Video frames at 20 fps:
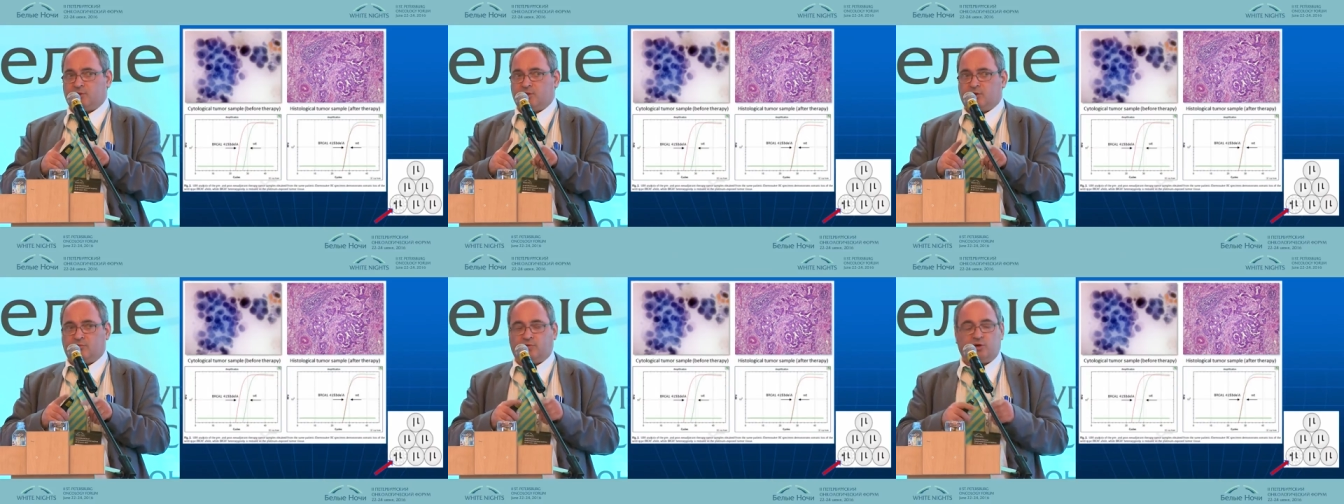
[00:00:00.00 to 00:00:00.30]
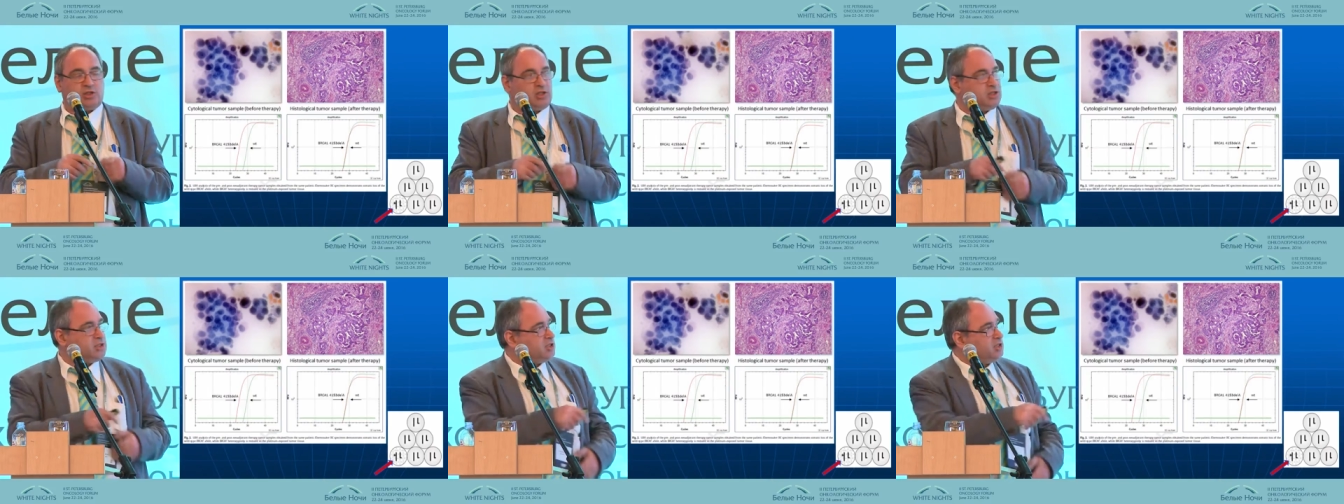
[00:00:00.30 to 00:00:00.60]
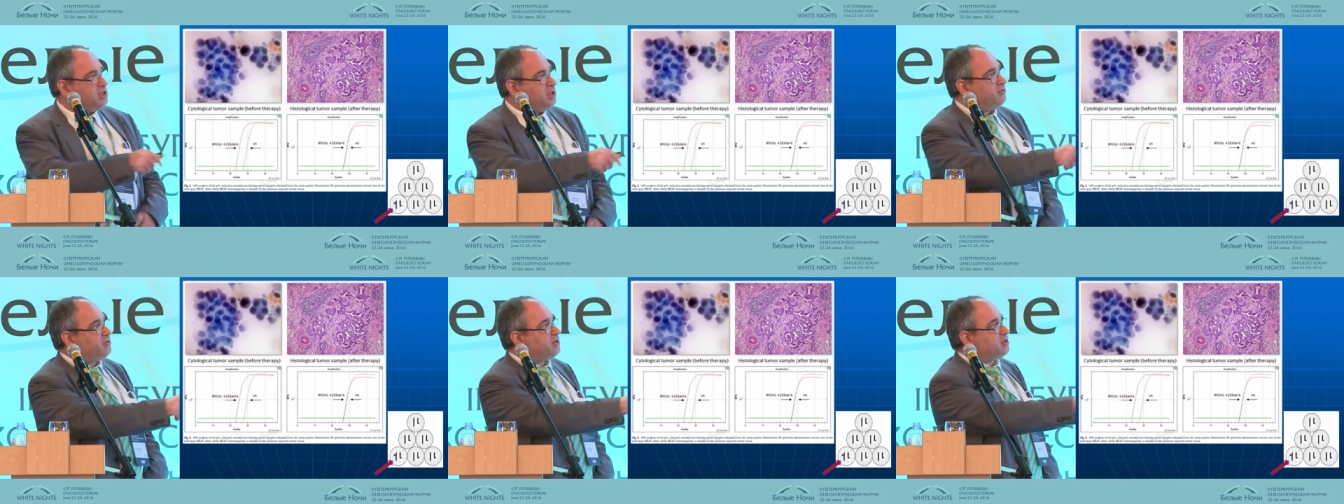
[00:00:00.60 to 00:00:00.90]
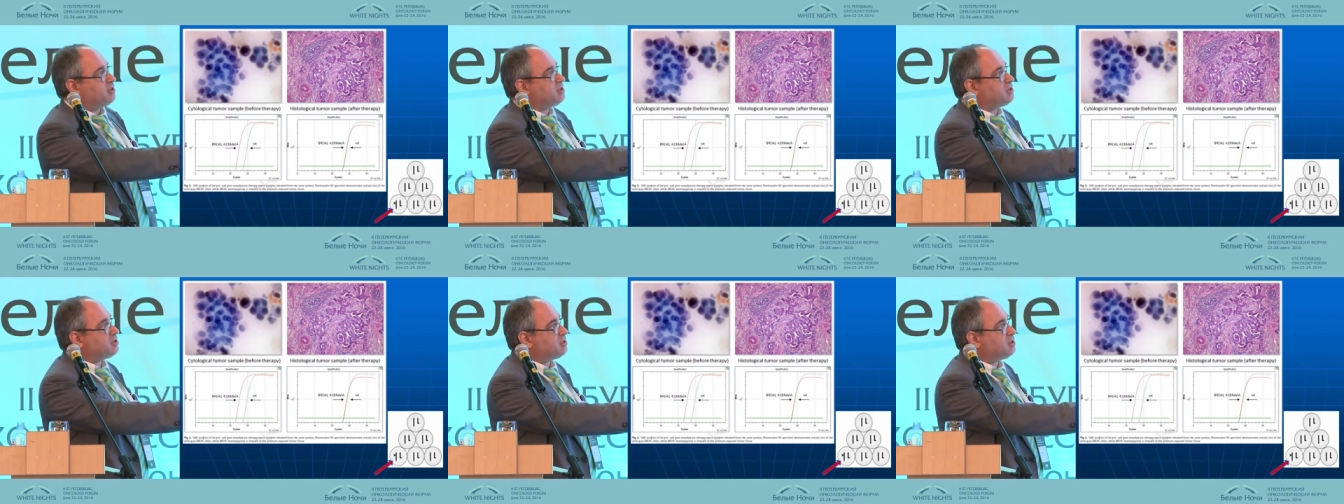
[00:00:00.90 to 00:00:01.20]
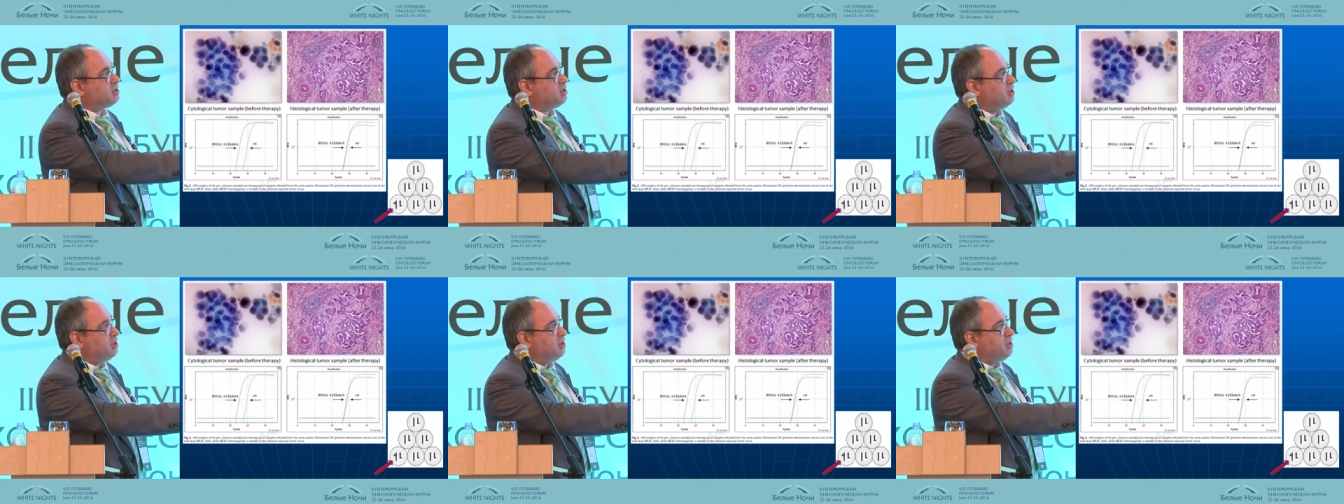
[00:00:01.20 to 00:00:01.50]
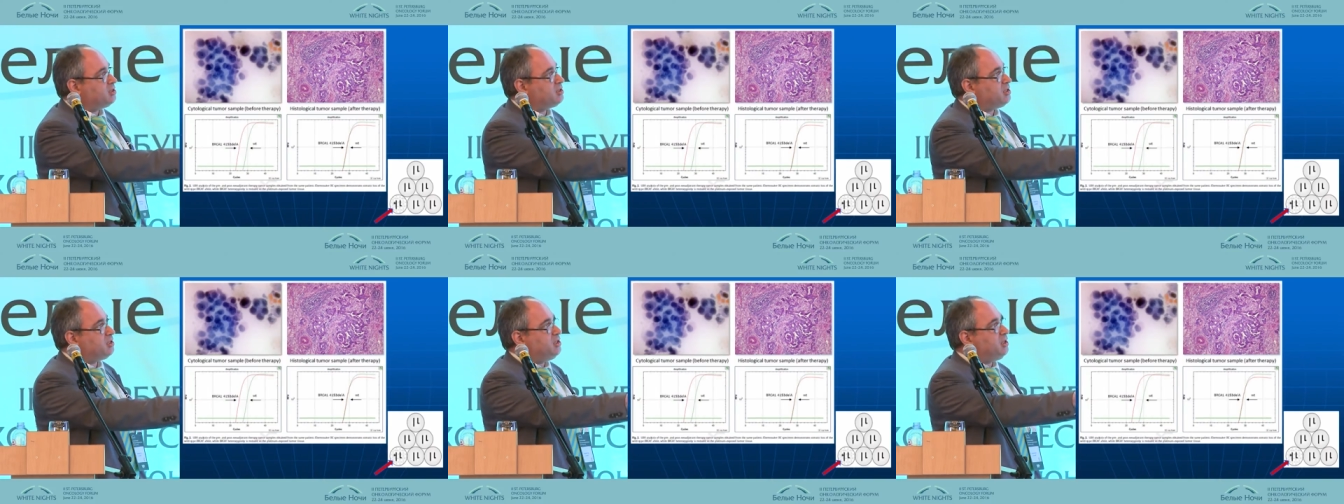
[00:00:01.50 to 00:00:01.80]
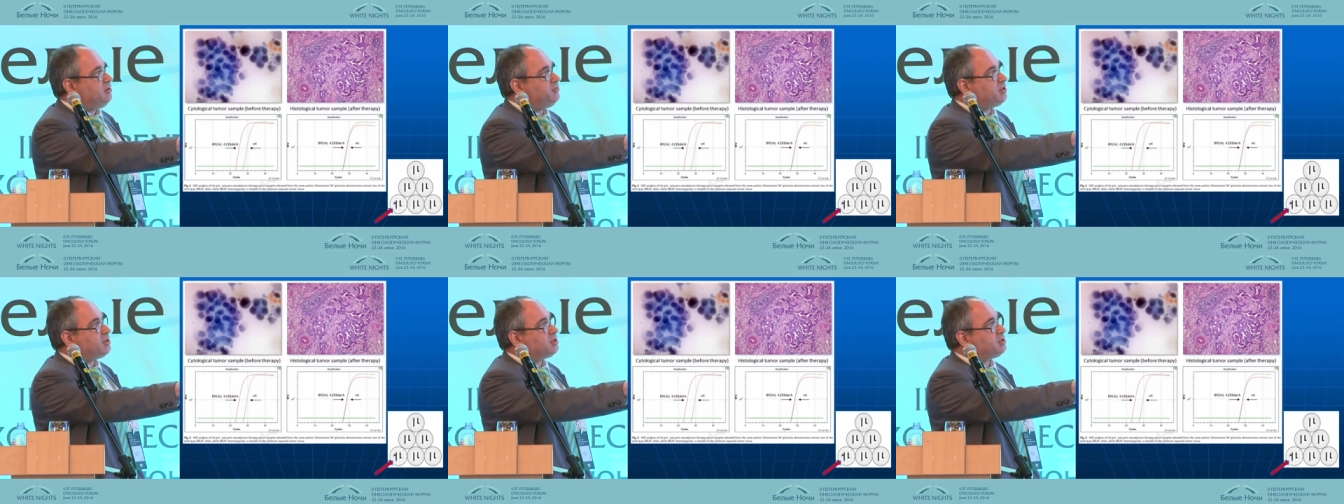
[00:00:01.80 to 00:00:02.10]
What is the difference? The
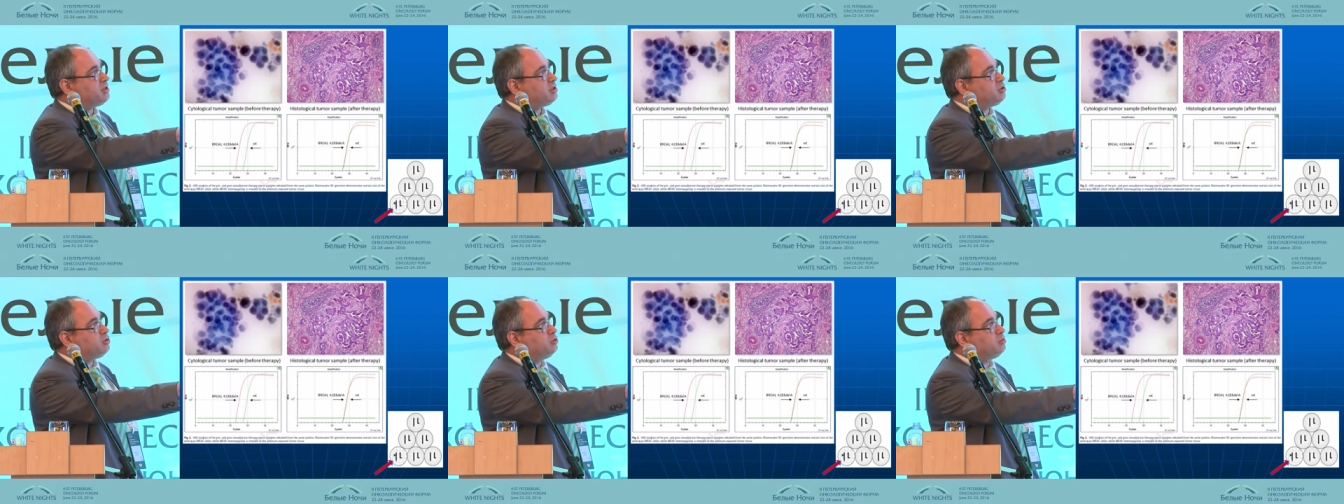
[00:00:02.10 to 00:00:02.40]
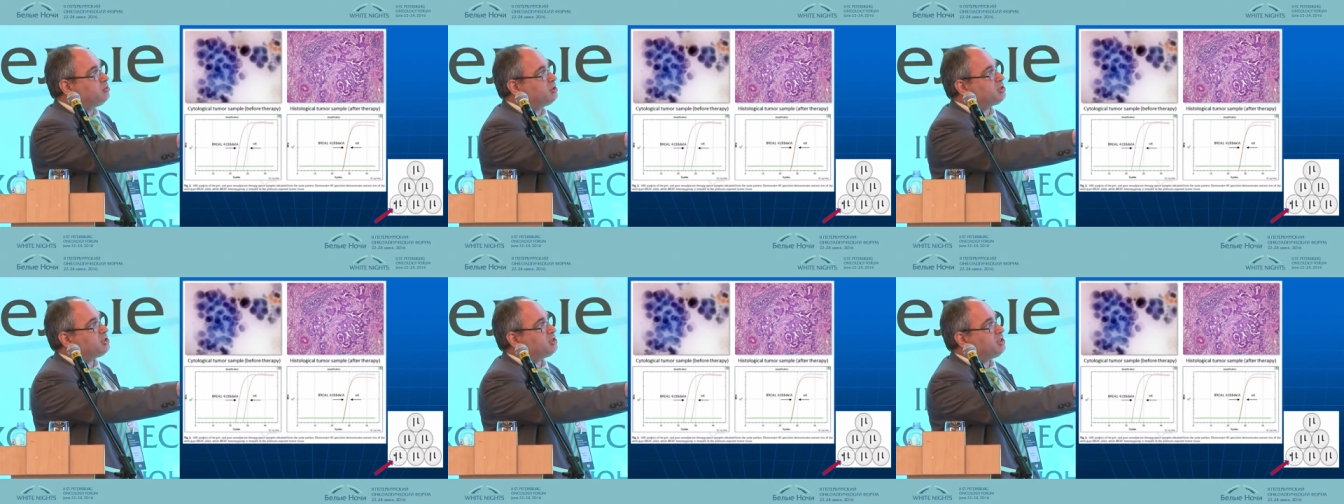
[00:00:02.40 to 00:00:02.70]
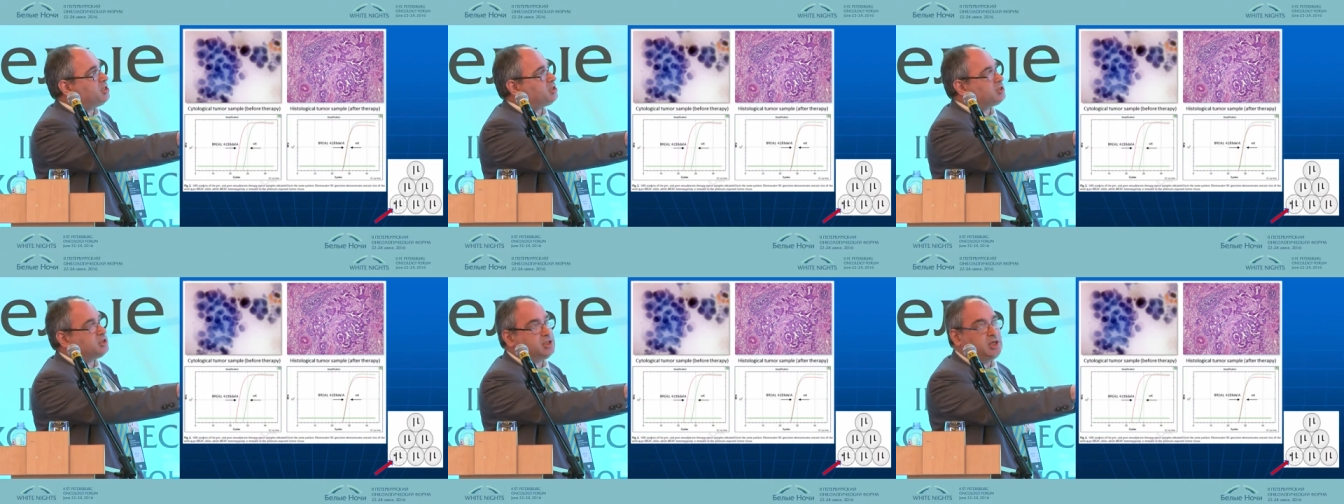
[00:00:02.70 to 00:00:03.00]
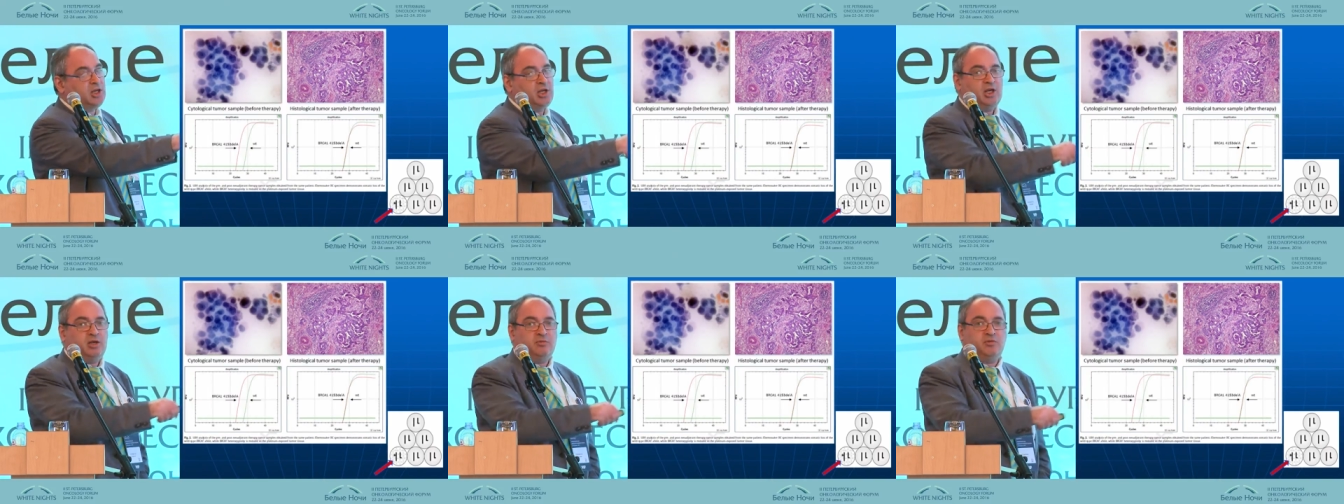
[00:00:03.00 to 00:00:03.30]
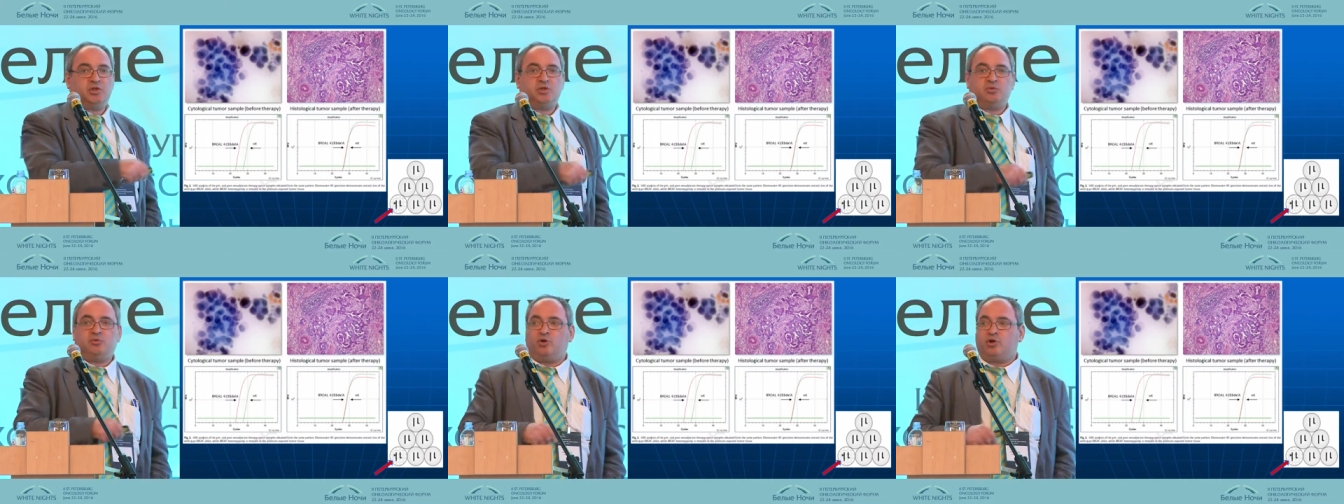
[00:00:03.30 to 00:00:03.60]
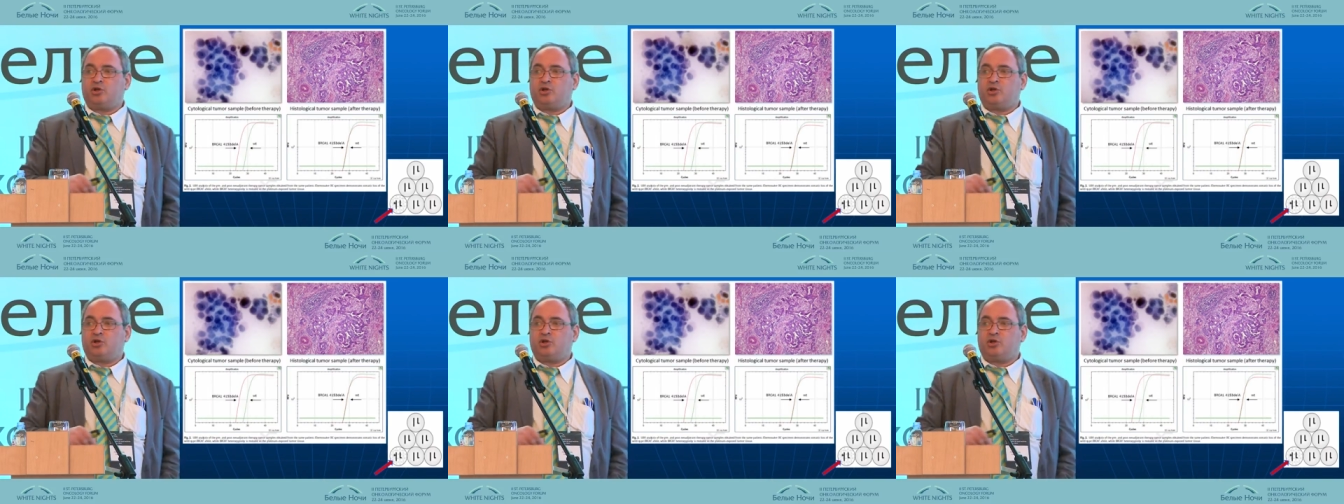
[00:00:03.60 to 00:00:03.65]
difference that tumor cells which were